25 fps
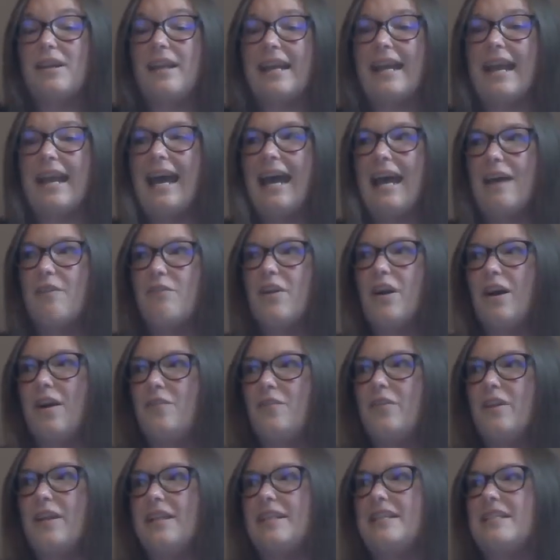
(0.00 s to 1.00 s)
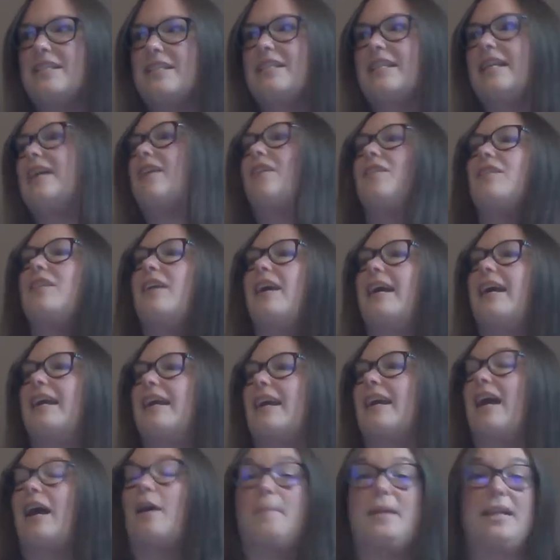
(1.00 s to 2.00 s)
Like, I have confidence now.
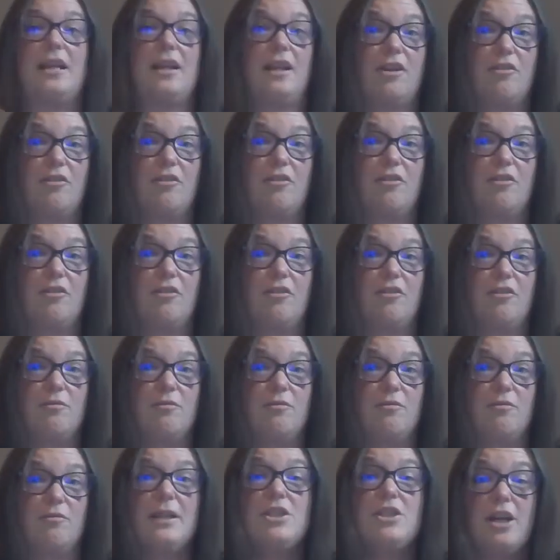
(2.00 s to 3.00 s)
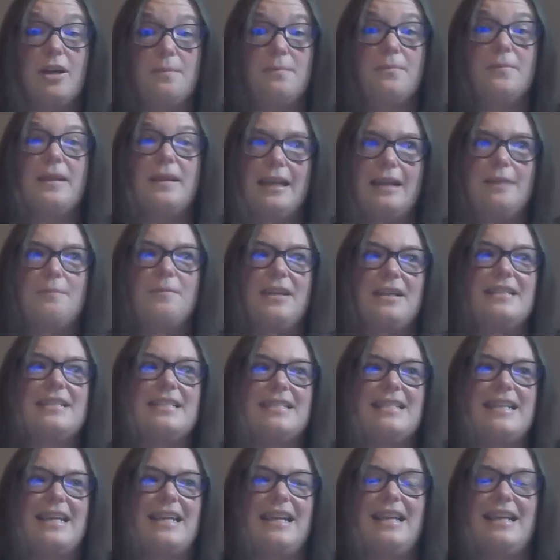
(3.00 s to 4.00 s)
Like, I mean, I love my job and I'm going to
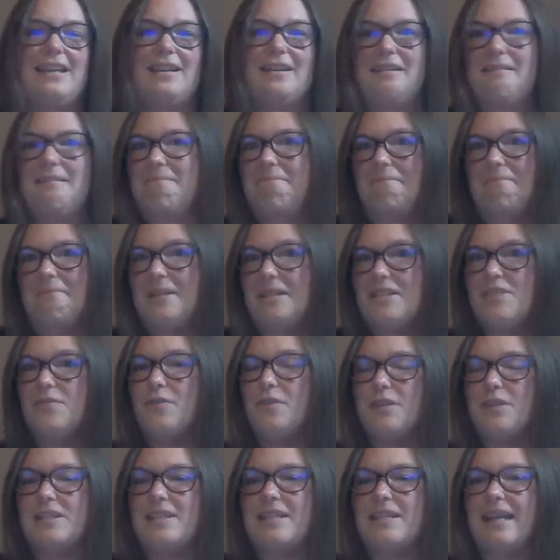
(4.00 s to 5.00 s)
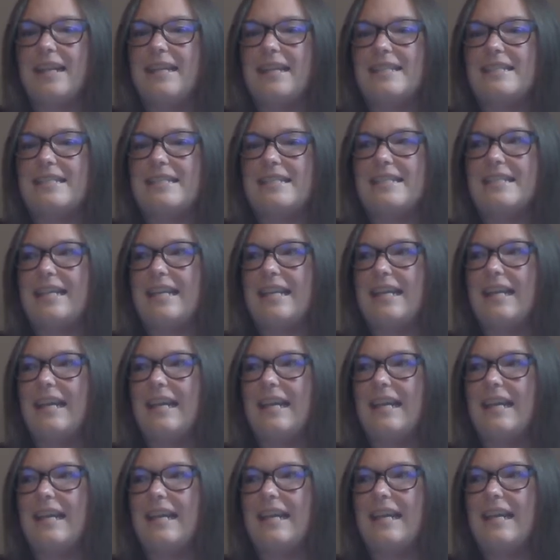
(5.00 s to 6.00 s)
stay here as far as I can see.
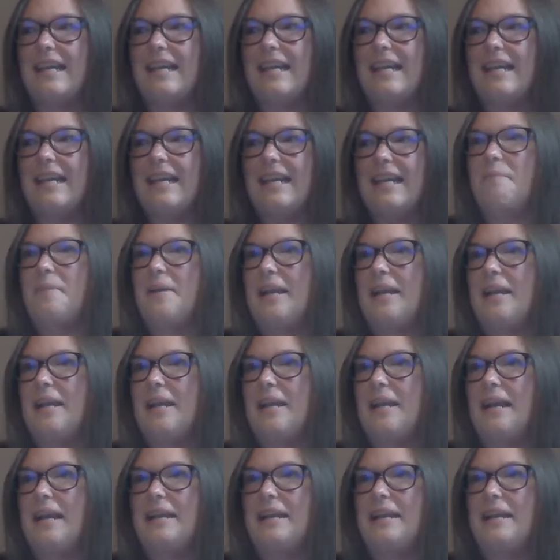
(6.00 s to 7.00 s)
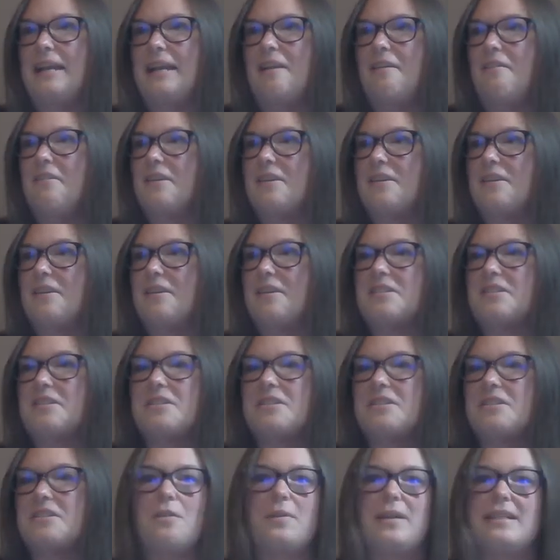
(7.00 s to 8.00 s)
But I know there's
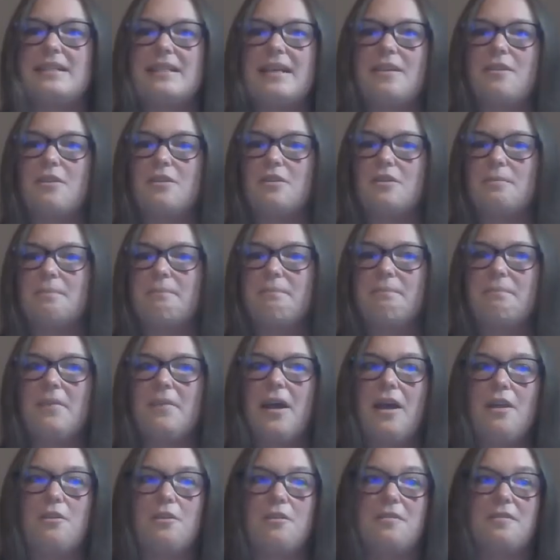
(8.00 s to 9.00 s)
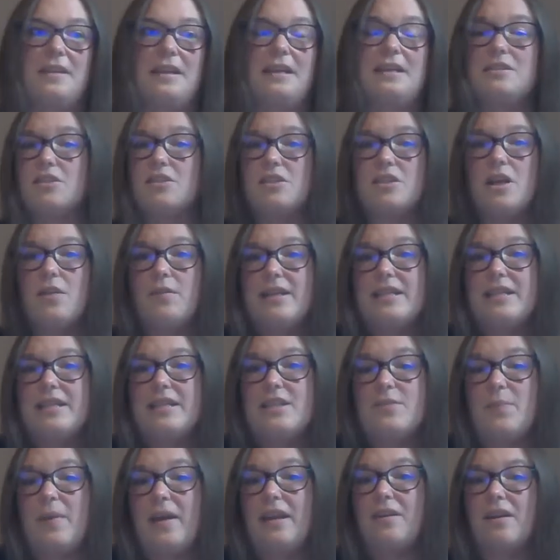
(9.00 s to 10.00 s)
always other things. There's always
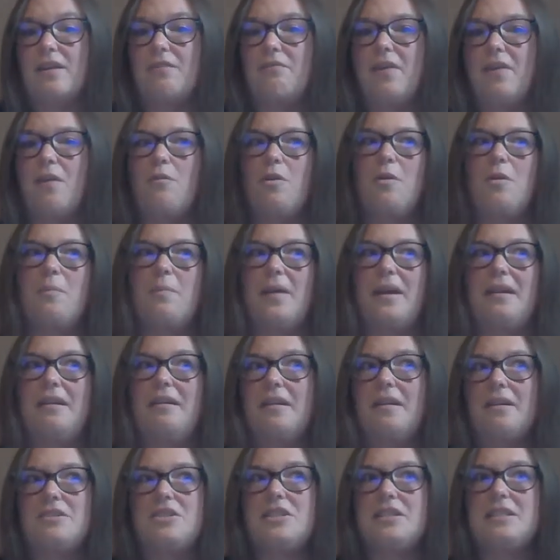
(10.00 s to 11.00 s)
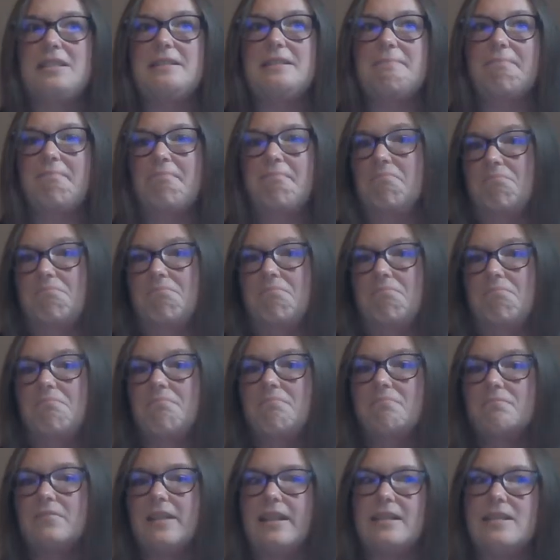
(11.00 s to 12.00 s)
better. If I want better, I'll just get
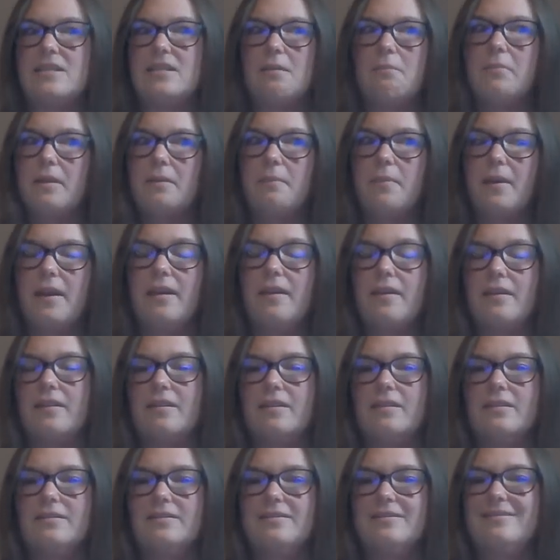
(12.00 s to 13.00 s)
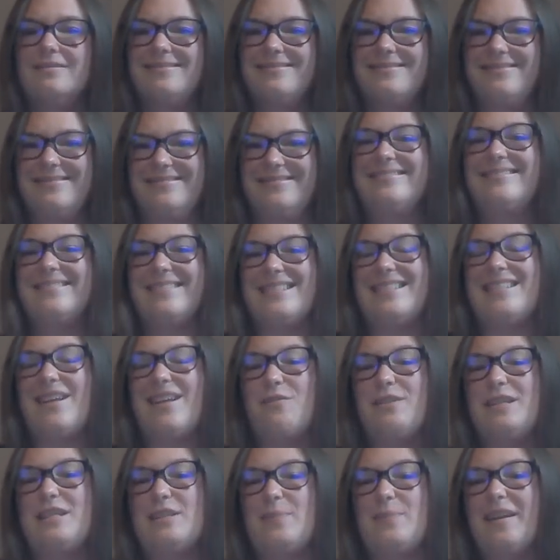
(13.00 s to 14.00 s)
something better. It's
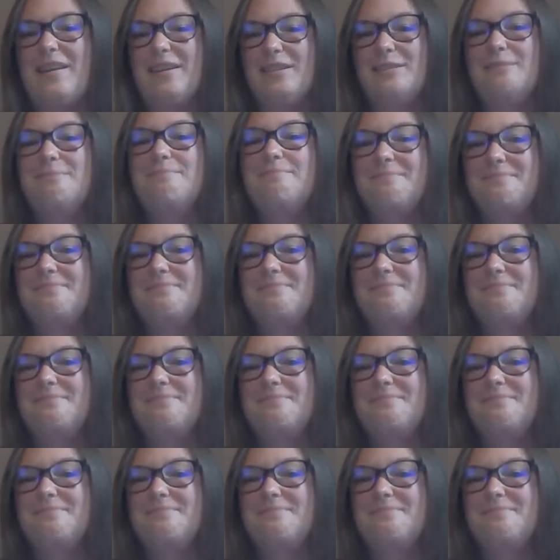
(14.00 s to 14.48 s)
always better.